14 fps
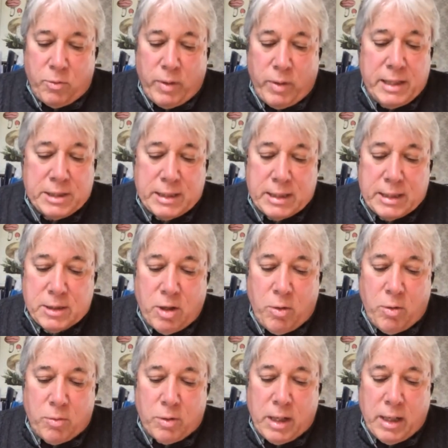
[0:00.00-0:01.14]
Ray says,
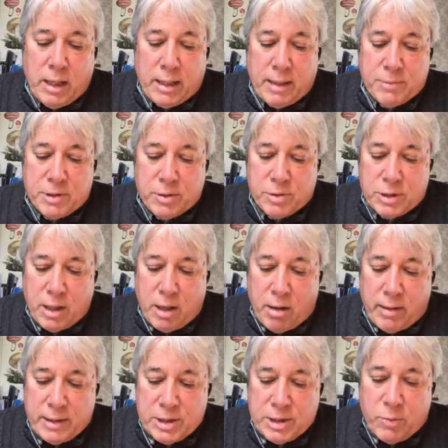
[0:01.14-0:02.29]
Oh God, I'm so
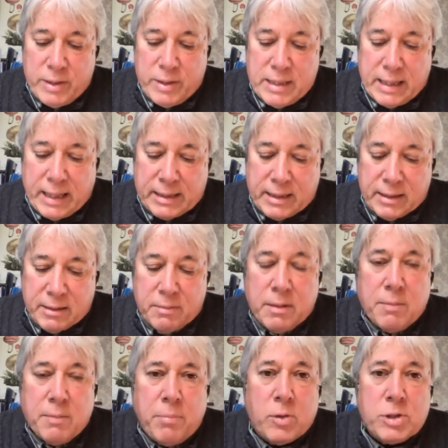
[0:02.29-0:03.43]
sorry, squinting at the
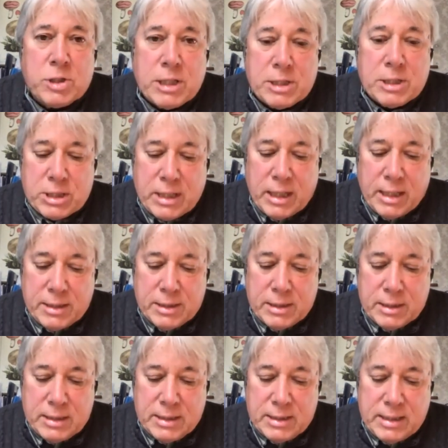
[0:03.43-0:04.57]
postage
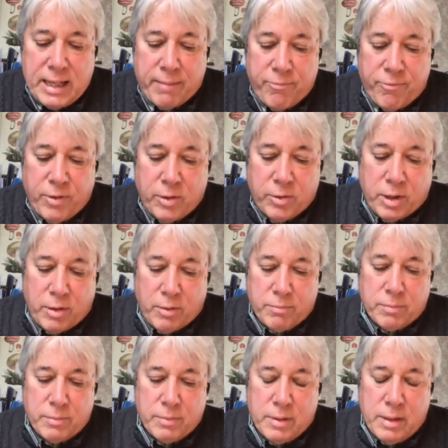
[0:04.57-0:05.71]
stamp photo.
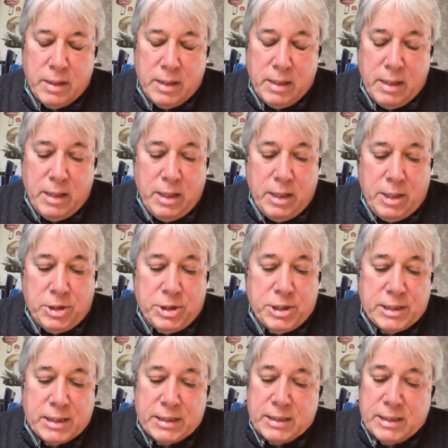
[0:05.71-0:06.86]
She
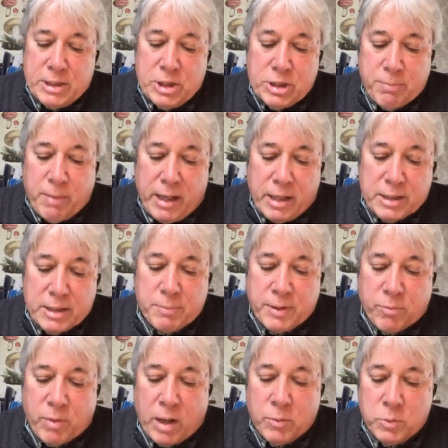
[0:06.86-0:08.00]
says, And this is my husband
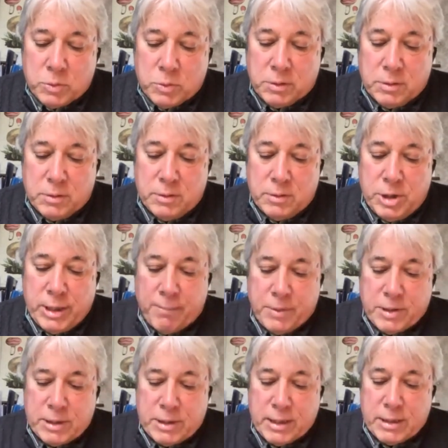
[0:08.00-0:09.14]
Raul, Chepa
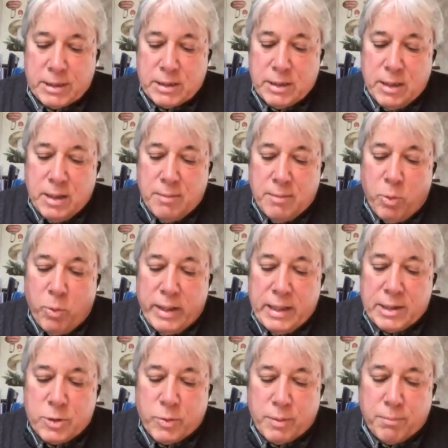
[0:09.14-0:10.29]
says,
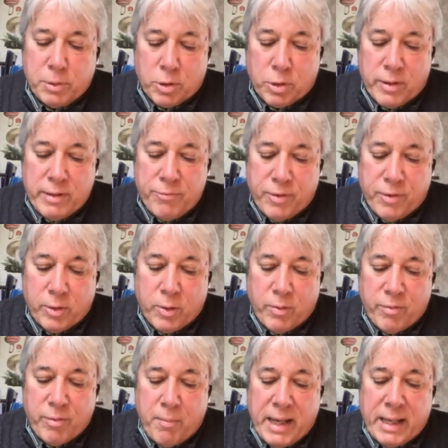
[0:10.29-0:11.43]
pointing to a blurry photo
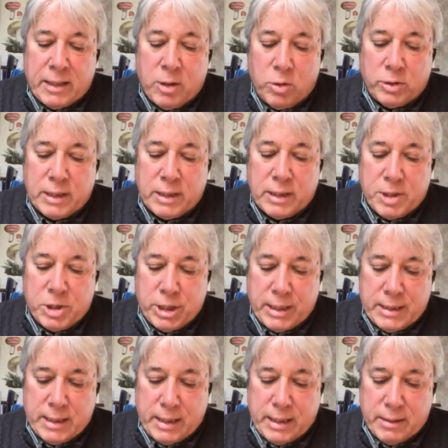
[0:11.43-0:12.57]
of a man holding a
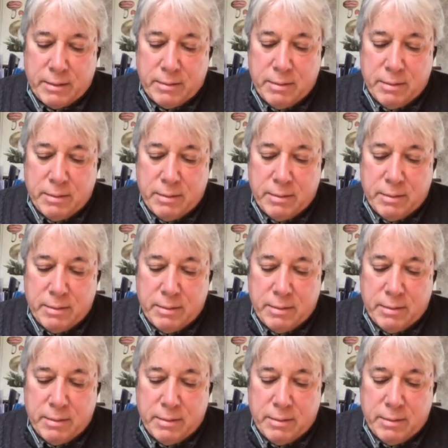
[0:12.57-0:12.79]
machete.